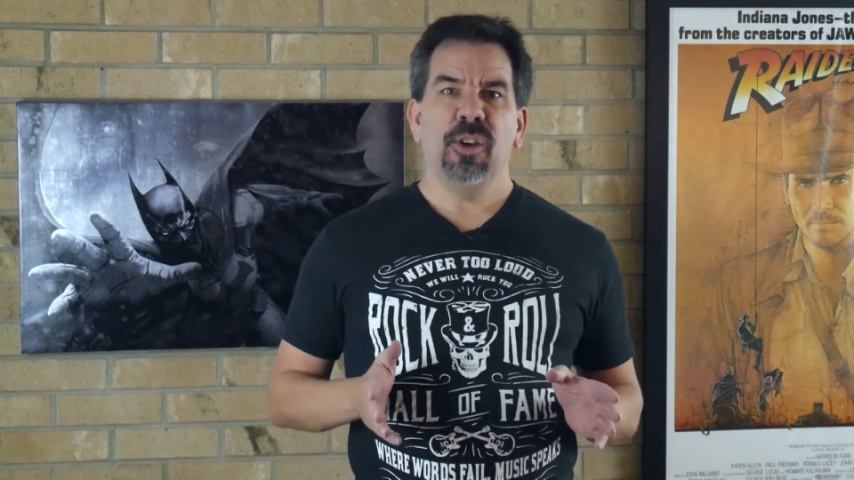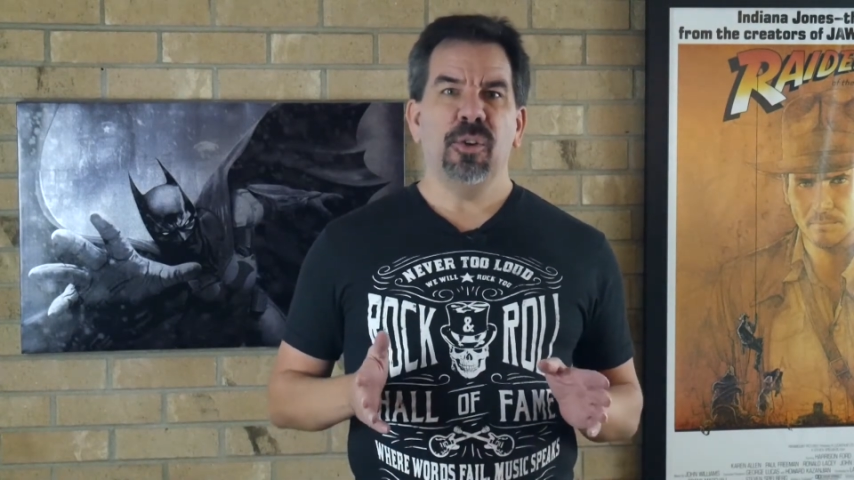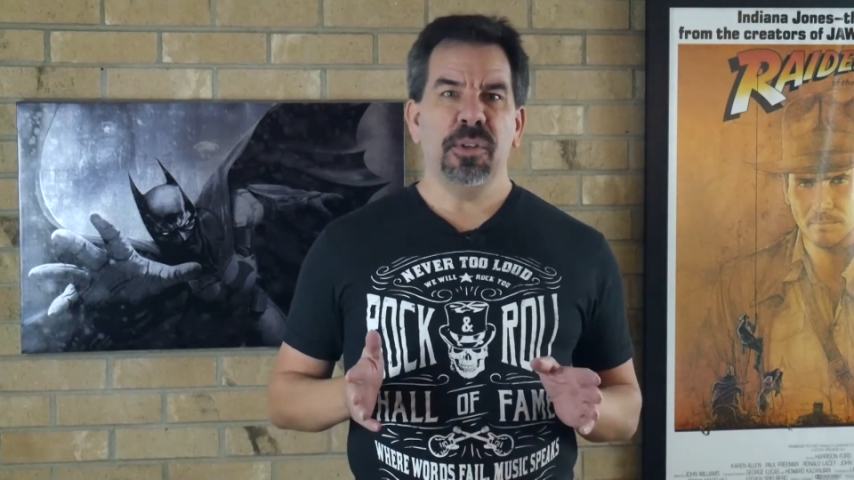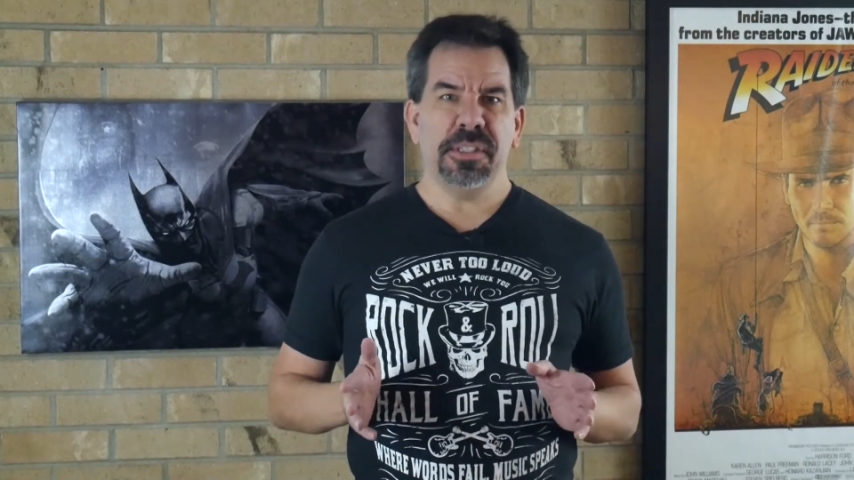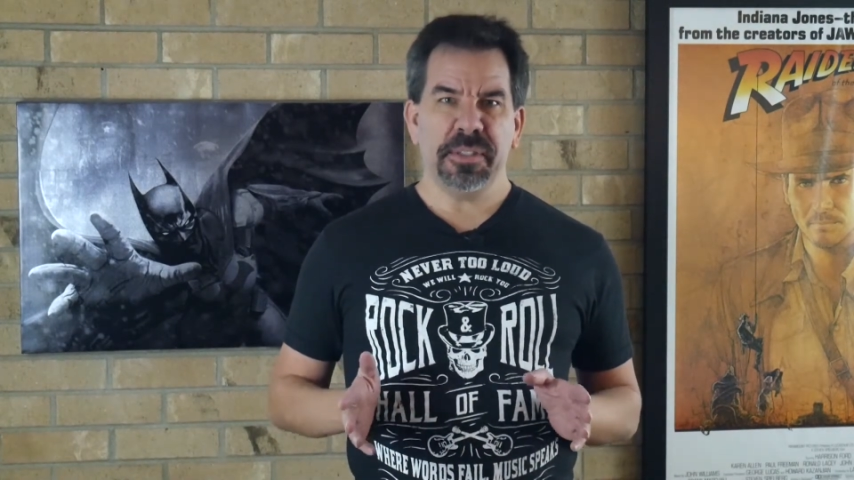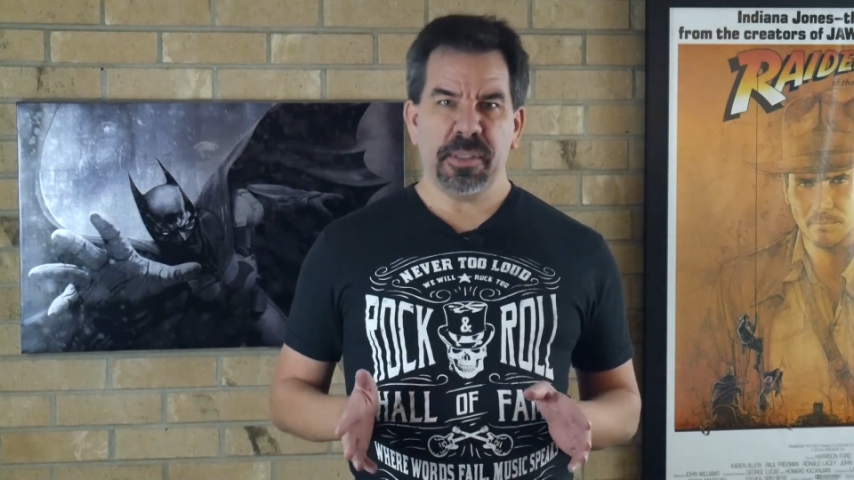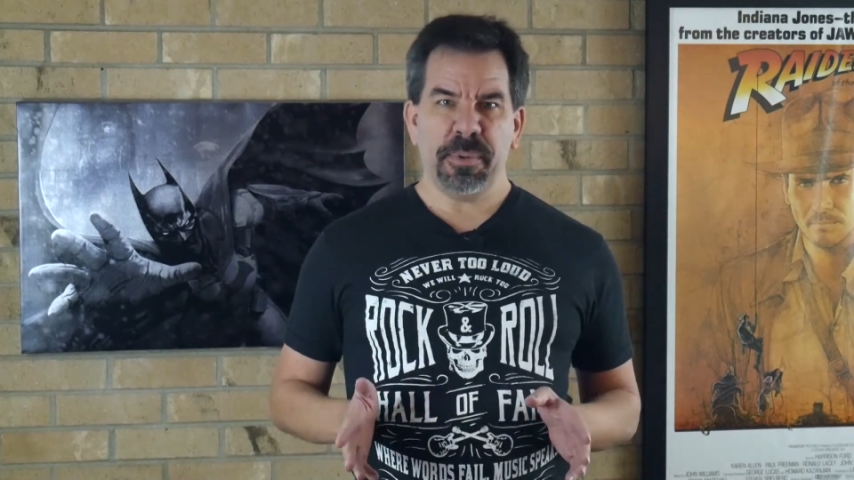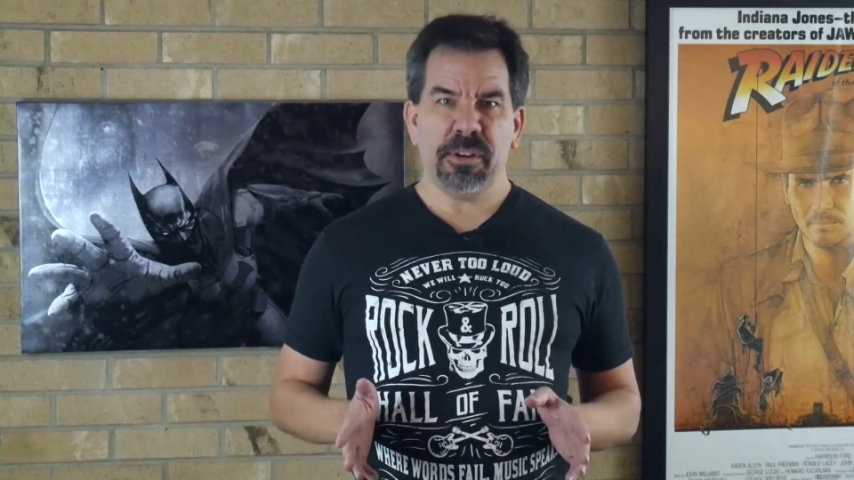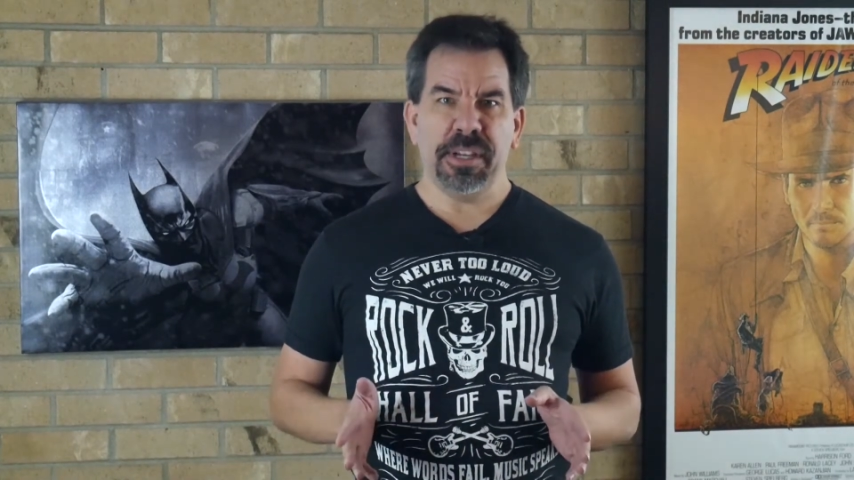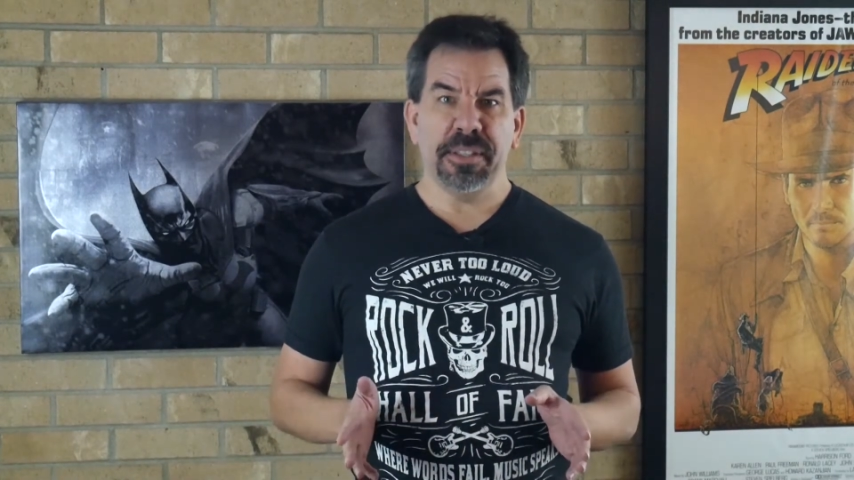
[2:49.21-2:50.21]
who has
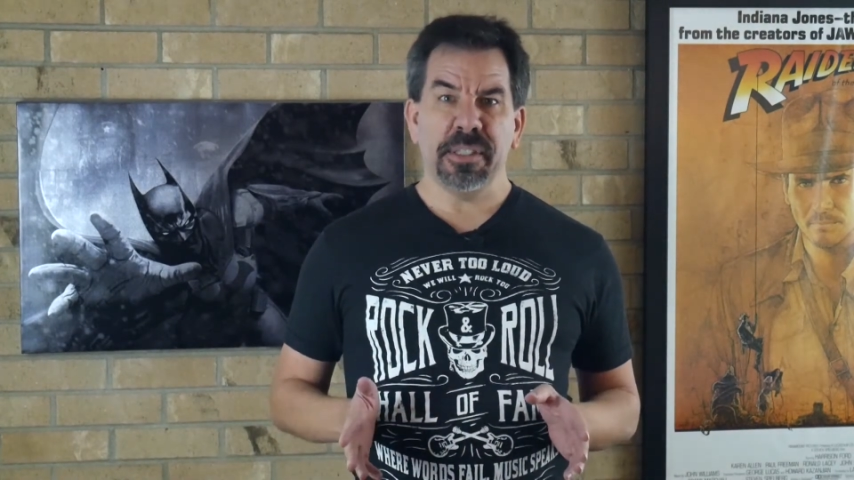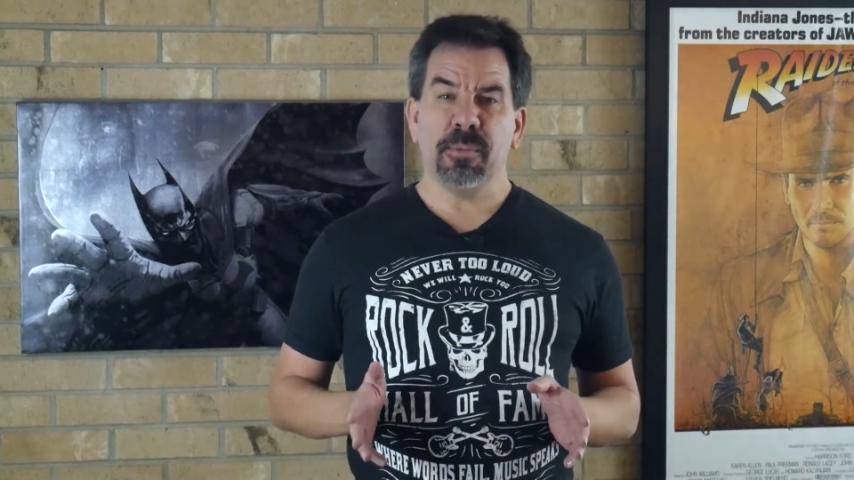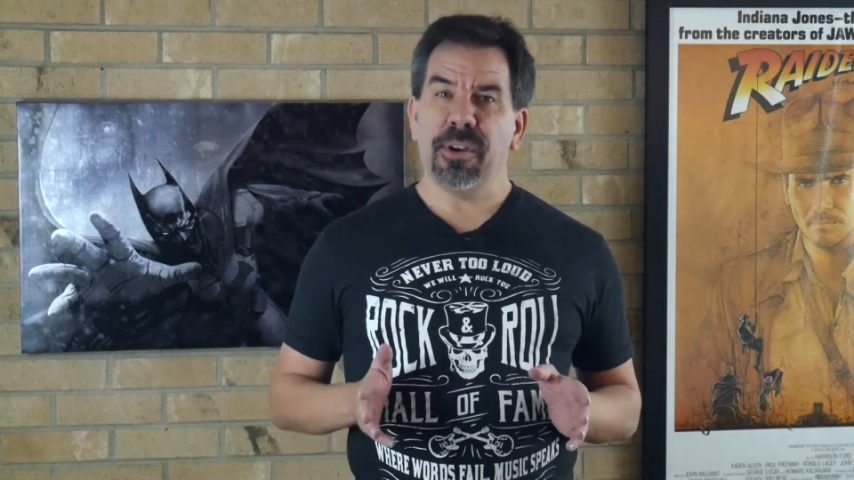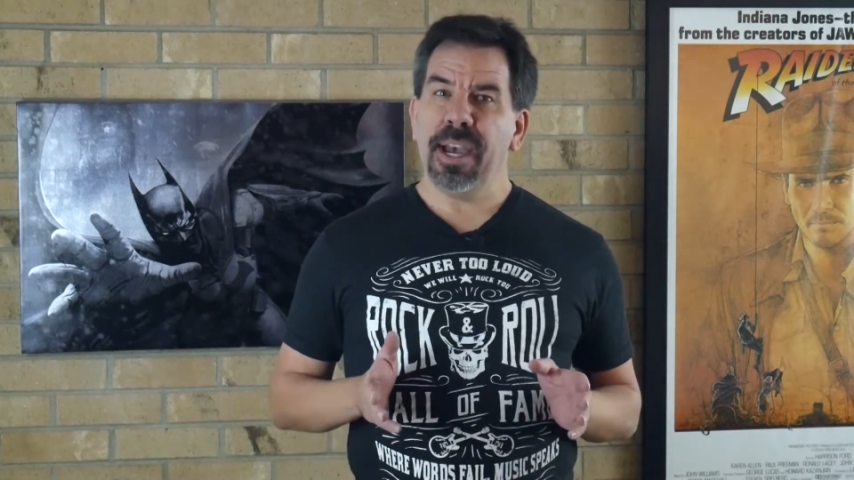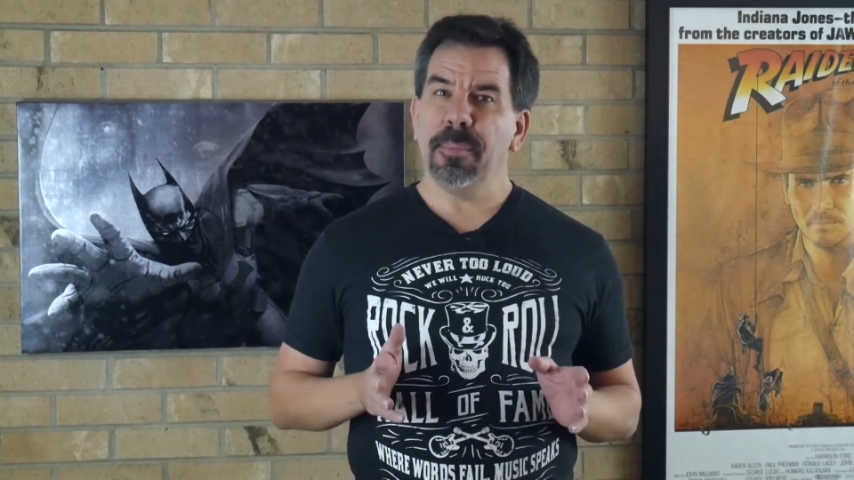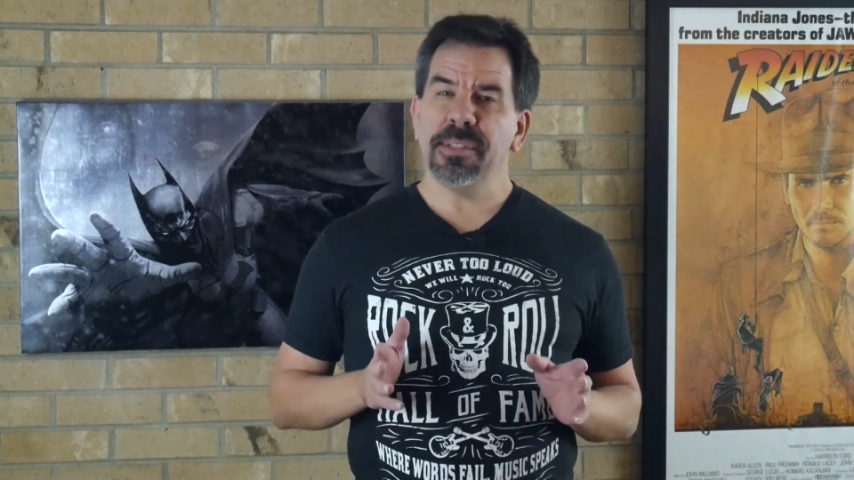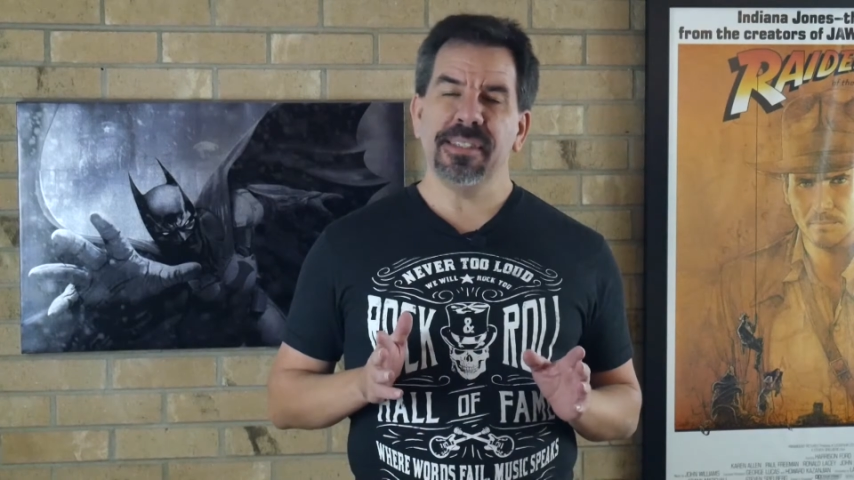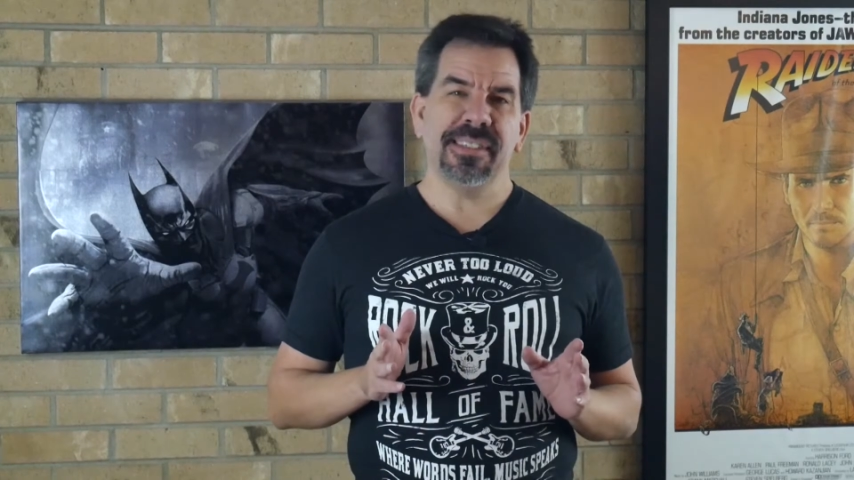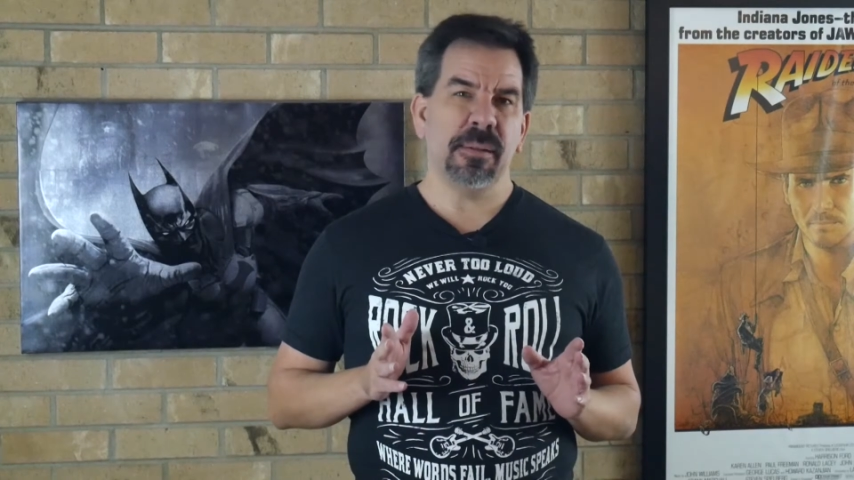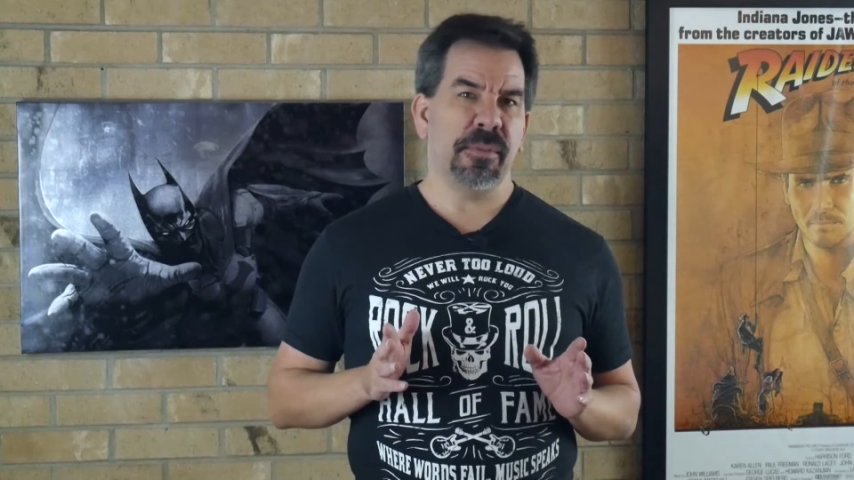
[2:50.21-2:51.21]
experienced
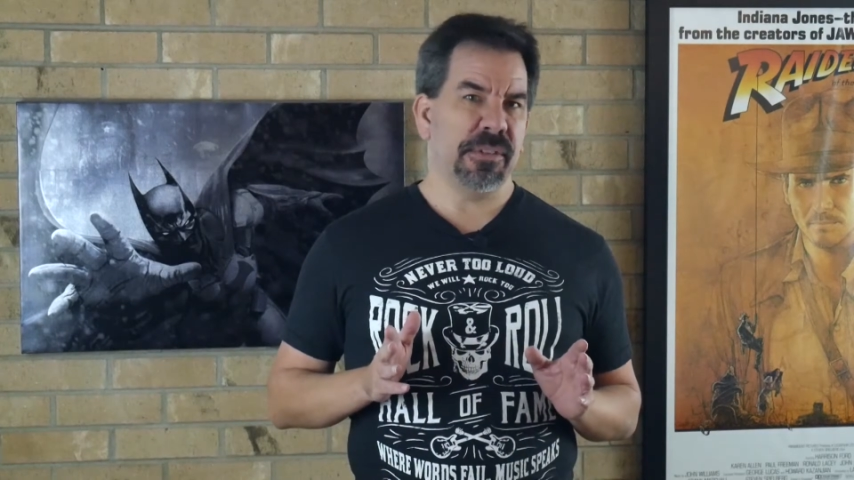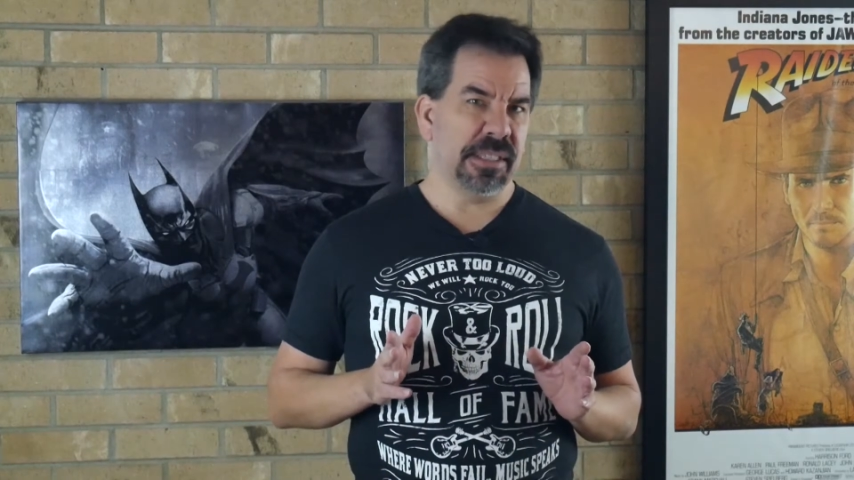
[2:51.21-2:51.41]
perhaps some of